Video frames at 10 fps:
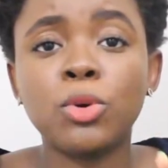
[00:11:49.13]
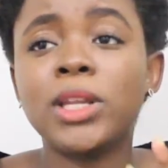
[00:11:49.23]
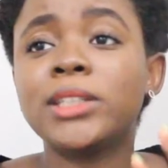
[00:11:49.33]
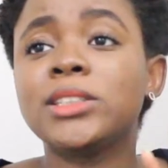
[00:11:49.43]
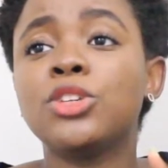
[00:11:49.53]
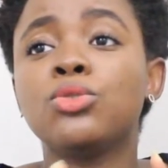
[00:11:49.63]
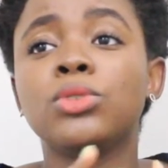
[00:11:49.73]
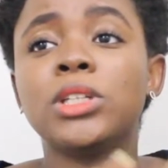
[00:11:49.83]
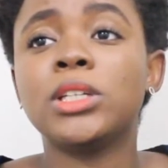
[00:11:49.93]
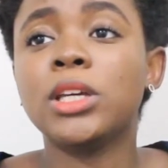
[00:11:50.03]
but let's say you
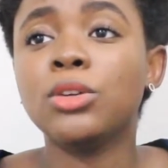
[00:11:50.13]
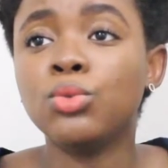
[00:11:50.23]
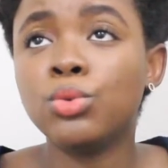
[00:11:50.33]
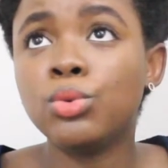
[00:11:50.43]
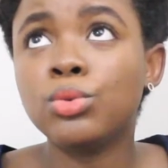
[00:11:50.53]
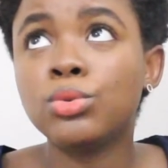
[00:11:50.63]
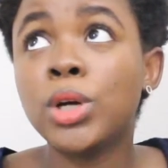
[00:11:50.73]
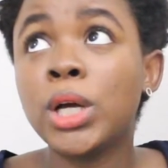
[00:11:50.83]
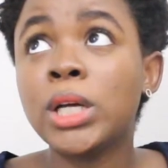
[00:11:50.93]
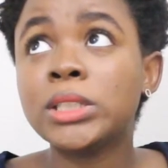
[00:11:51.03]
did a Google